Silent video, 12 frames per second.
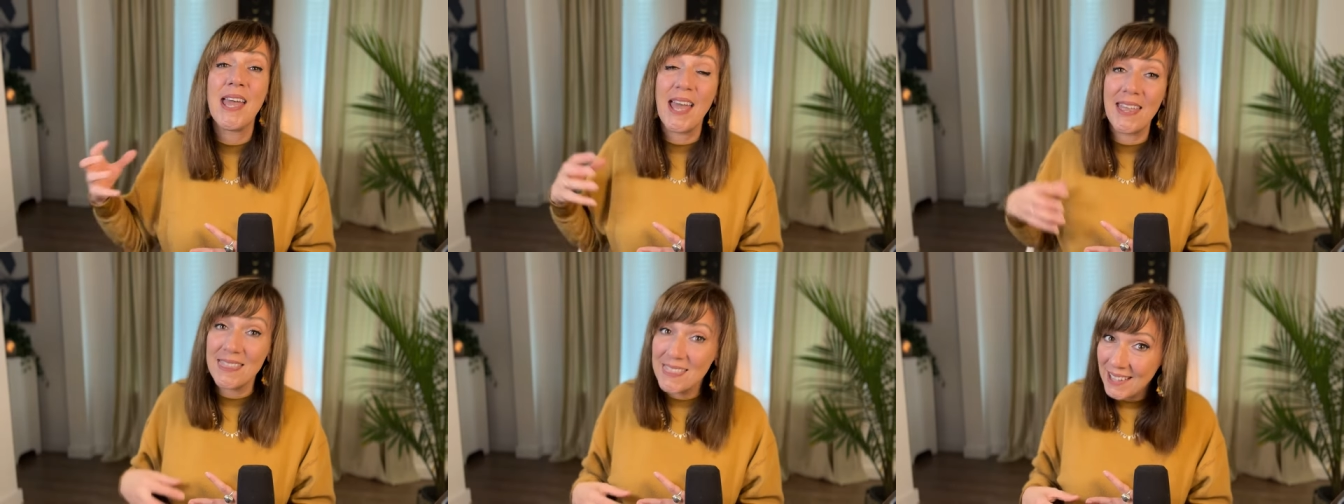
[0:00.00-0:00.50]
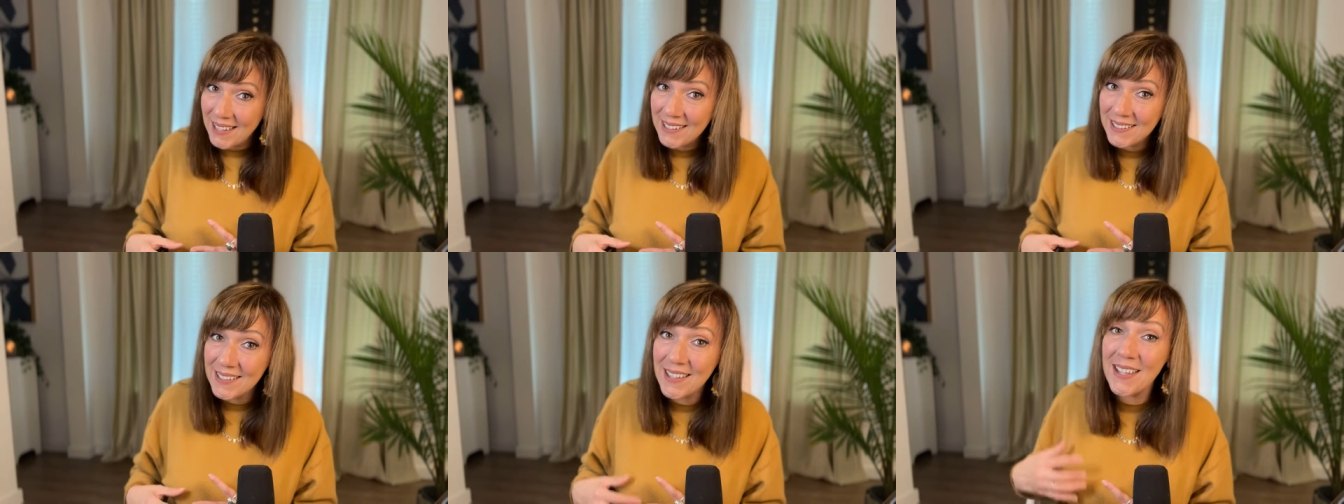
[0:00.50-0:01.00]
And
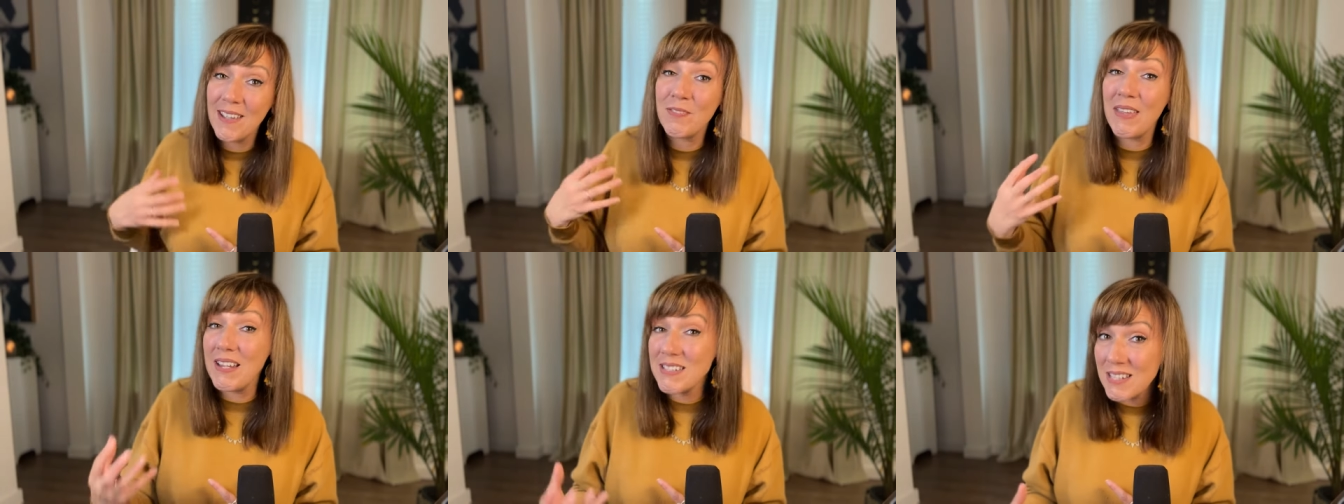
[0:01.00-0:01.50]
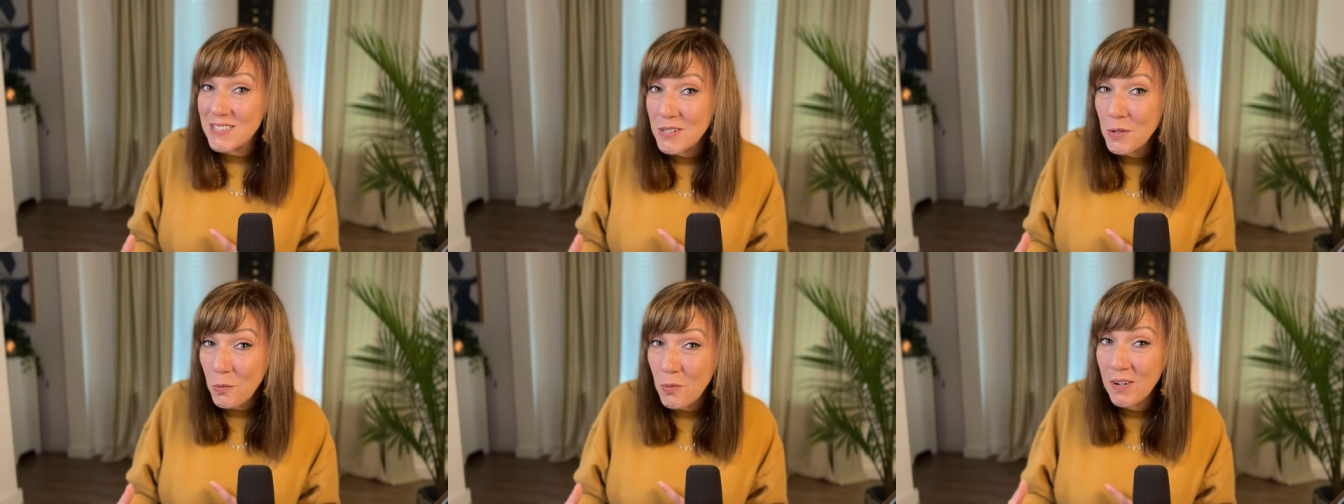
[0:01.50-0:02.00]
then if that
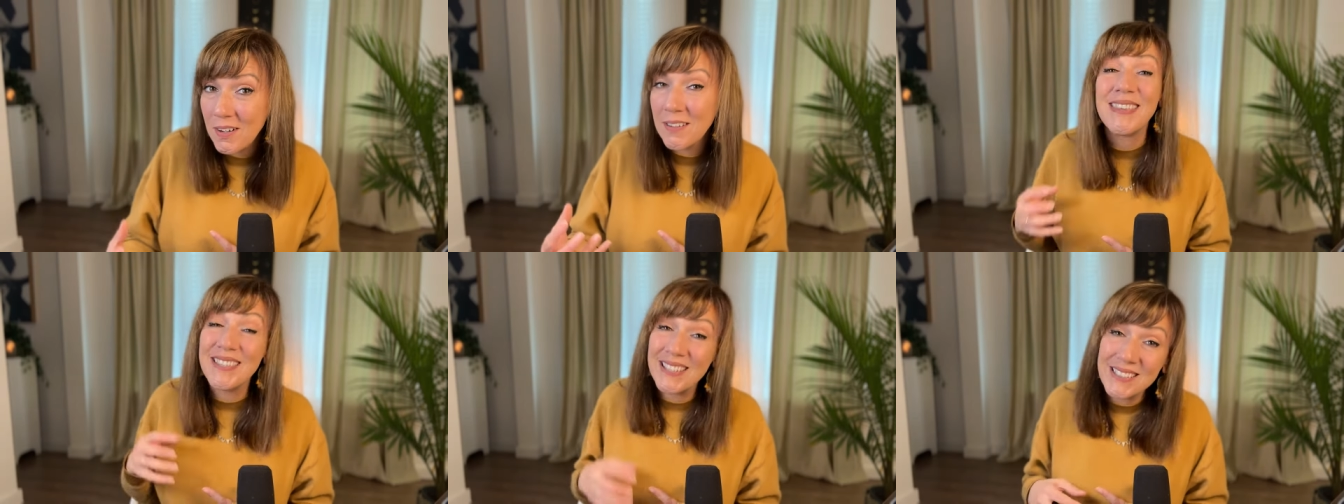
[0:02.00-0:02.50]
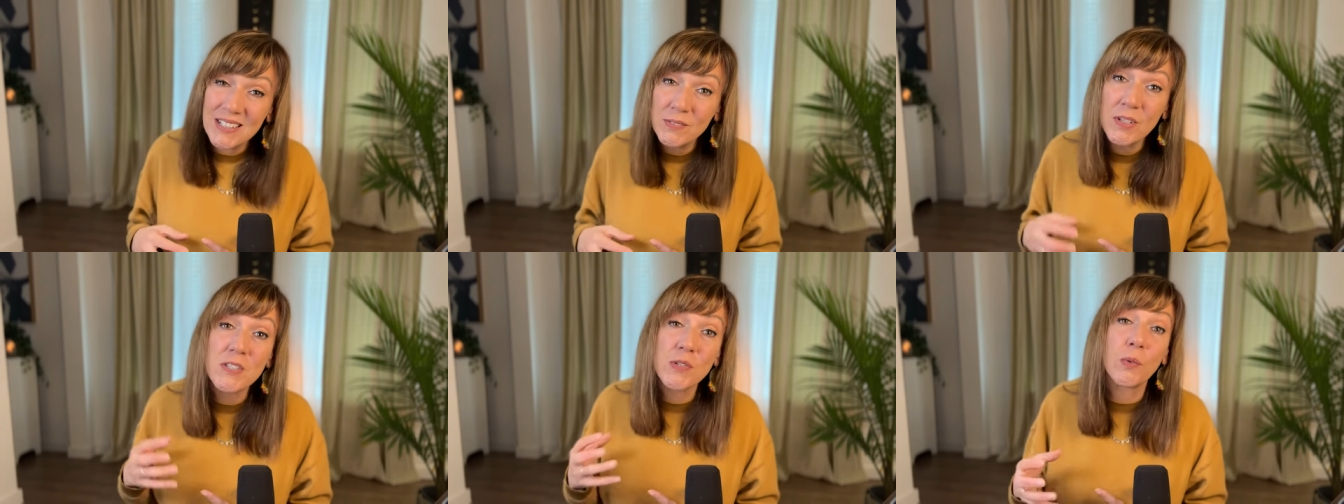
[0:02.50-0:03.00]
doesn't work, then they'll
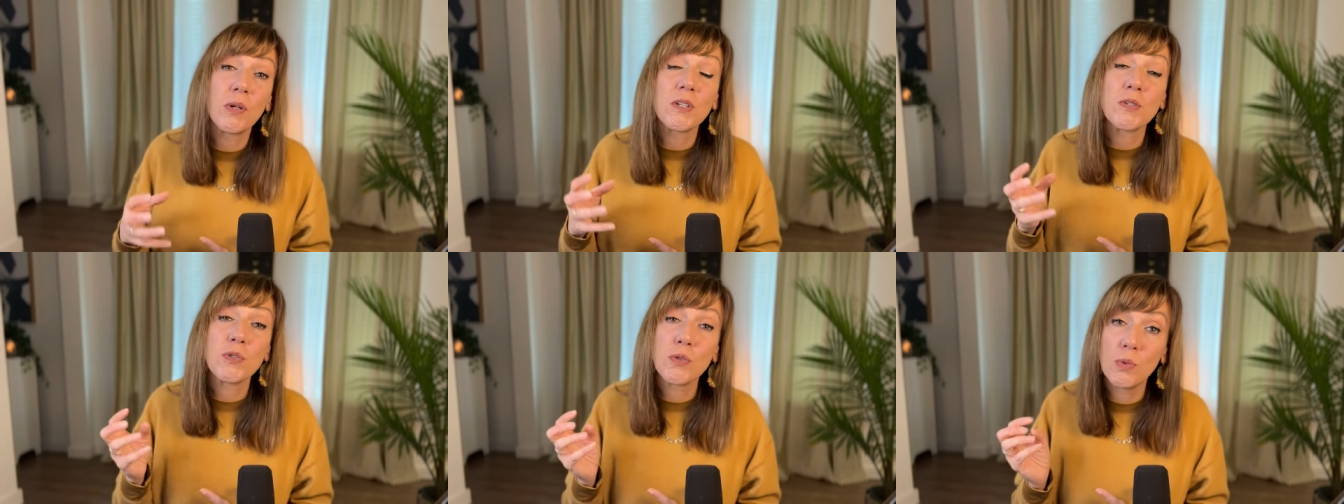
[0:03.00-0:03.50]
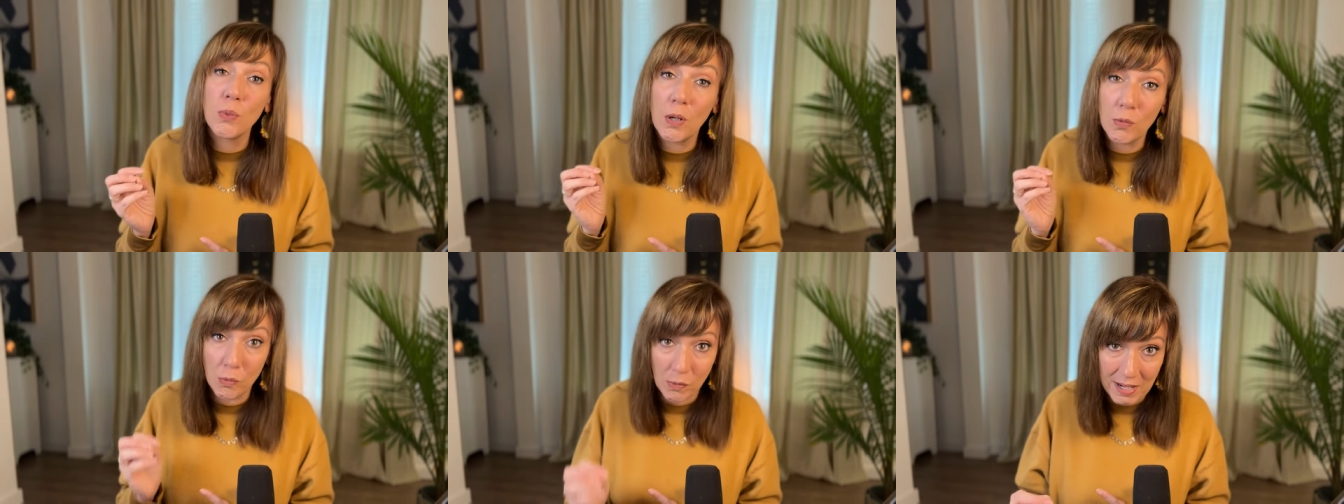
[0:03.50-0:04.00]
resort to
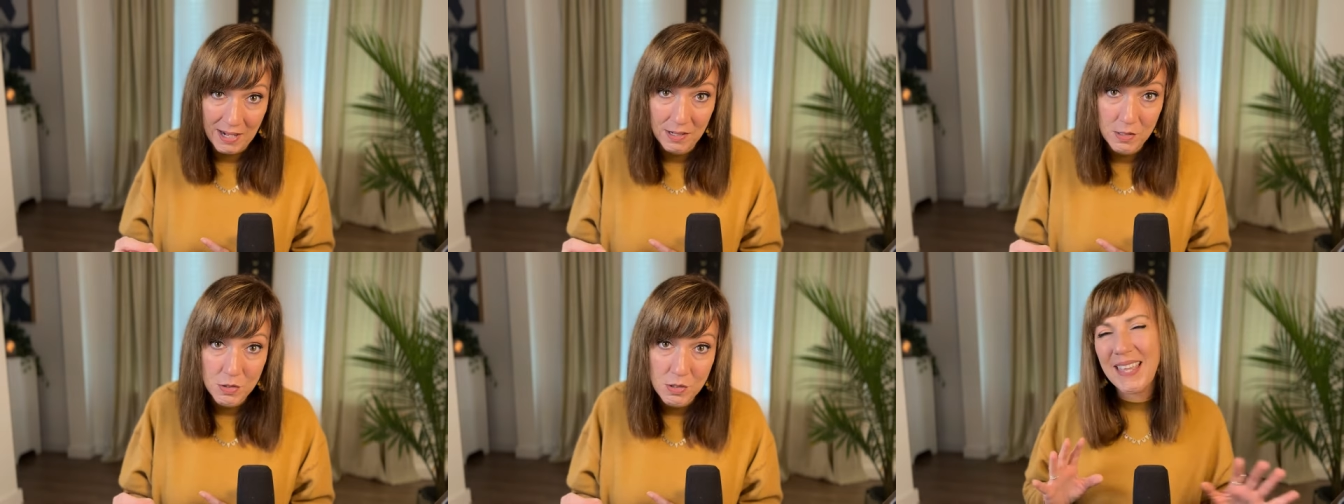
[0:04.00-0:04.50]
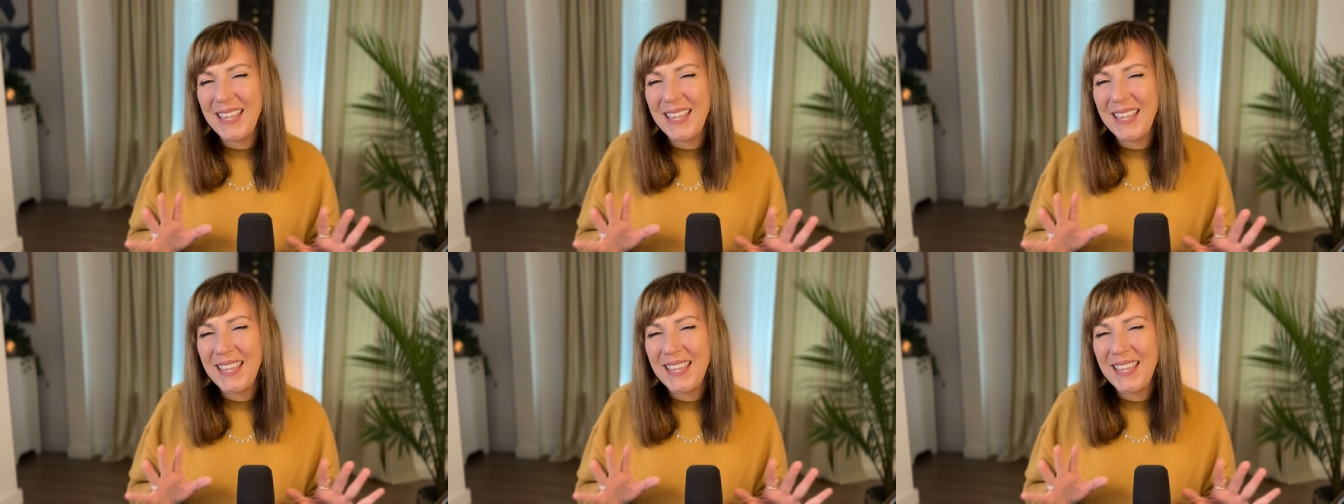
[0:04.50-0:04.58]
rage.